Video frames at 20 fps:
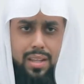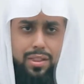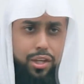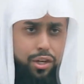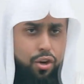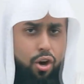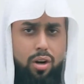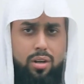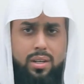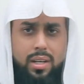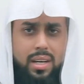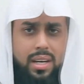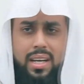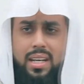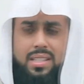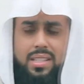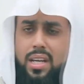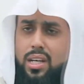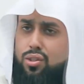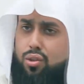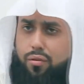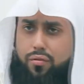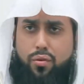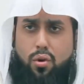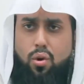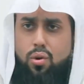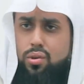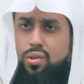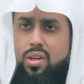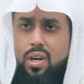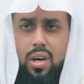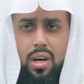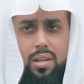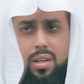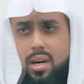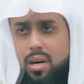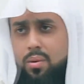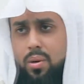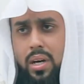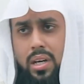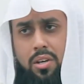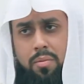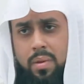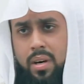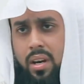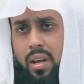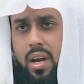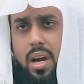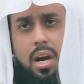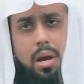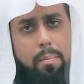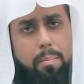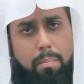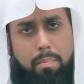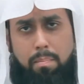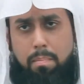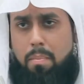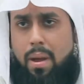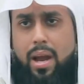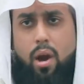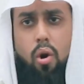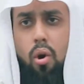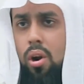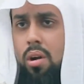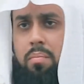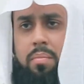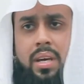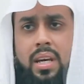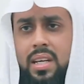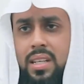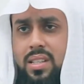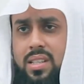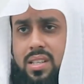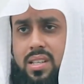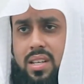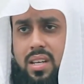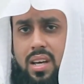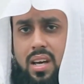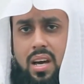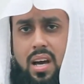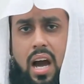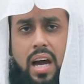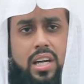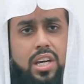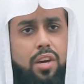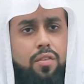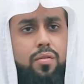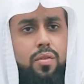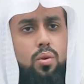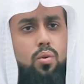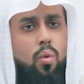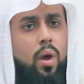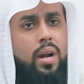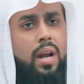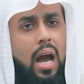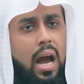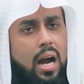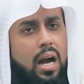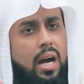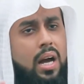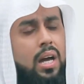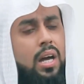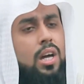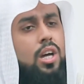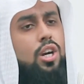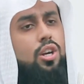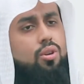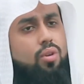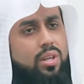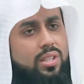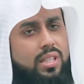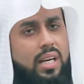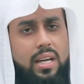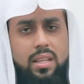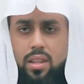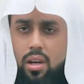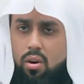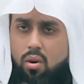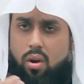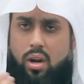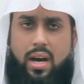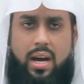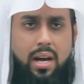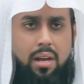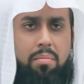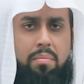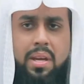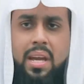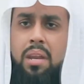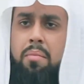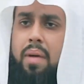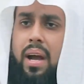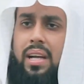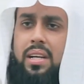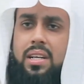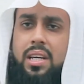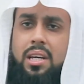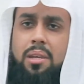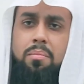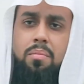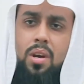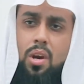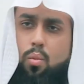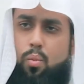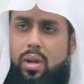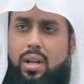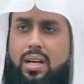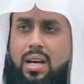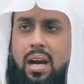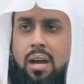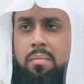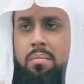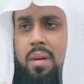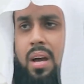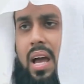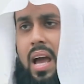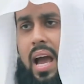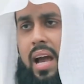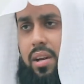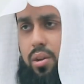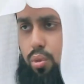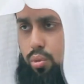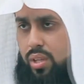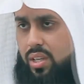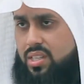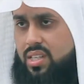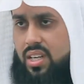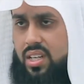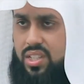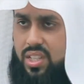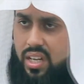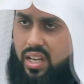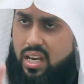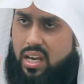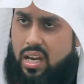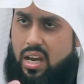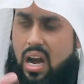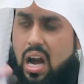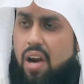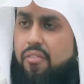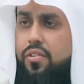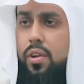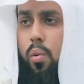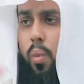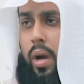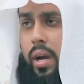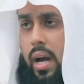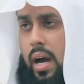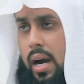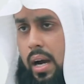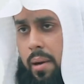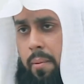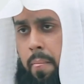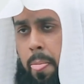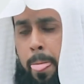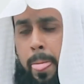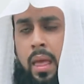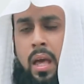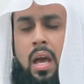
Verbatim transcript: The doctor, he says, of course, Allahu Akbar. By all means, I give you 1 hour, you recite the Quran, me and my team will come and do the surgery after 1 hour.